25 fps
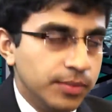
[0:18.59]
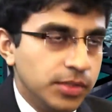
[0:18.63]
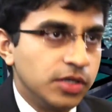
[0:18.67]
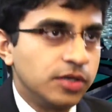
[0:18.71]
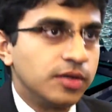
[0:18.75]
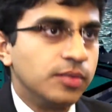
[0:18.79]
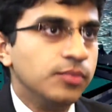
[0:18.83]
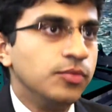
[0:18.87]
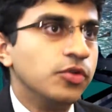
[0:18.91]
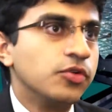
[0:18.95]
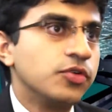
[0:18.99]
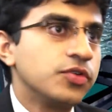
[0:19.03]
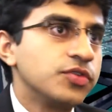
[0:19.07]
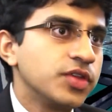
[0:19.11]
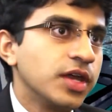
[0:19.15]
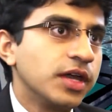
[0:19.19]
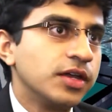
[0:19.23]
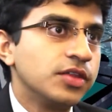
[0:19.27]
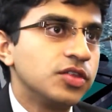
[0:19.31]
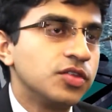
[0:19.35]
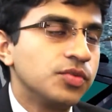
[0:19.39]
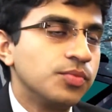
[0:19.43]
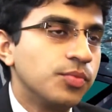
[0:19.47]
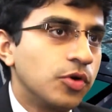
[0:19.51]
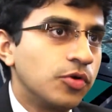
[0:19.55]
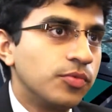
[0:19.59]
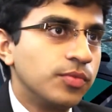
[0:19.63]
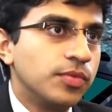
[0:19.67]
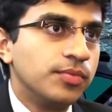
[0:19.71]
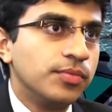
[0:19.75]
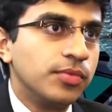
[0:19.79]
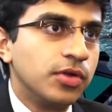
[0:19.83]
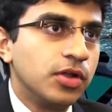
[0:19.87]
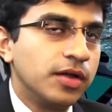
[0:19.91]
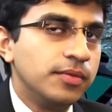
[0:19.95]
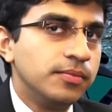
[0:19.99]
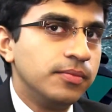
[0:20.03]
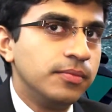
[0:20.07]
I'm in the computer science
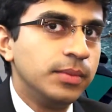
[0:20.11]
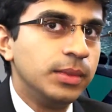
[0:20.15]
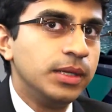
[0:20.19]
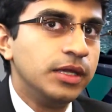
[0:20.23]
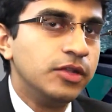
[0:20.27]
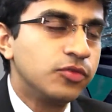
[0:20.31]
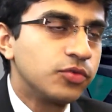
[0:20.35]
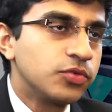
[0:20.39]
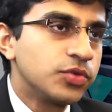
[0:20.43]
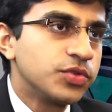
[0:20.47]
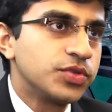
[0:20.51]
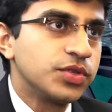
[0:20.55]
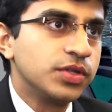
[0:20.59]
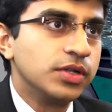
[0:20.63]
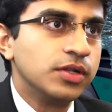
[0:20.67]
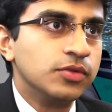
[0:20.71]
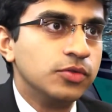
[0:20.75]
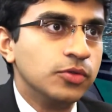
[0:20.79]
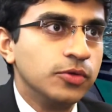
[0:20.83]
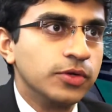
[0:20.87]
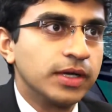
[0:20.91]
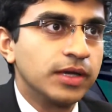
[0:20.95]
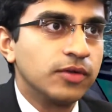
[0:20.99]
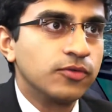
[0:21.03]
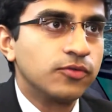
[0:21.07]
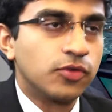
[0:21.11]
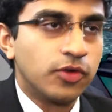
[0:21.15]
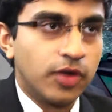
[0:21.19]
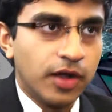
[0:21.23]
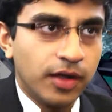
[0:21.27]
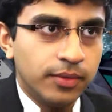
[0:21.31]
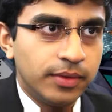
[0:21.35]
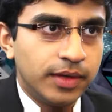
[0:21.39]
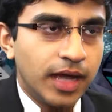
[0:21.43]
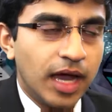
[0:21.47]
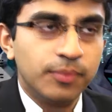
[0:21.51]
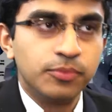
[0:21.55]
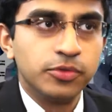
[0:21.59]
department, but I'm interested in looking
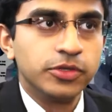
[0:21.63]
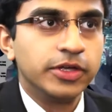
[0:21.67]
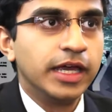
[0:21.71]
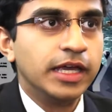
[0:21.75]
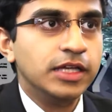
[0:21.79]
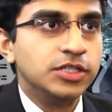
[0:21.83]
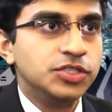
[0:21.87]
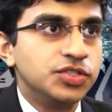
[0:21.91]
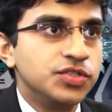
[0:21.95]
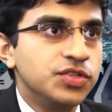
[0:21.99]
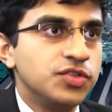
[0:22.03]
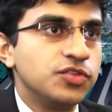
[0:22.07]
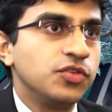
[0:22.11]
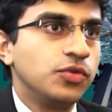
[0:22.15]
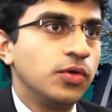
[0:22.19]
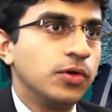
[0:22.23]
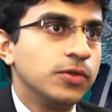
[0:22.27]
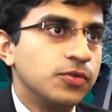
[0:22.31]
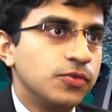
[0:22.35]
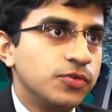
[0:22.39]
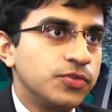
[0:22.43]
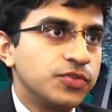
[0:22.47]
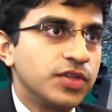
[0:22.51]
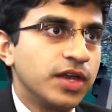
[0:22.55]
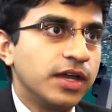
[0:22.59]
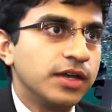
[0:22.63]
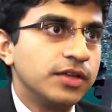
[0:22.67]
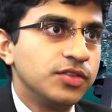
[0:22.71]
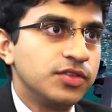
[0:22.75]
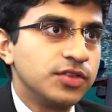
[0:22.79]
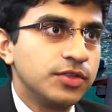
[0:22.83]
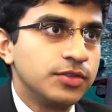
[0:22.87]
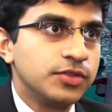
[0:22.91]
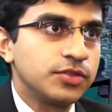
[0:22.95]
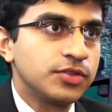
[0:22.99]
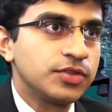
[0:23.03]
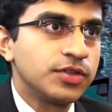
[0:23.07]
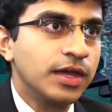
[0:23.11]
for applications to other
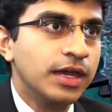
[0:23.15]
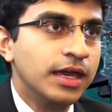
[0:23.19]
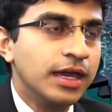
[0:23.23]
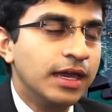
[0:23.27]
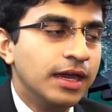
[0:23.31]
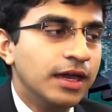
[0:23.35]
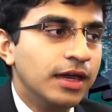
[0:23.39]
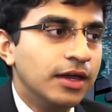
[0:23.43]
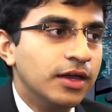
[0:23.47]
sciences.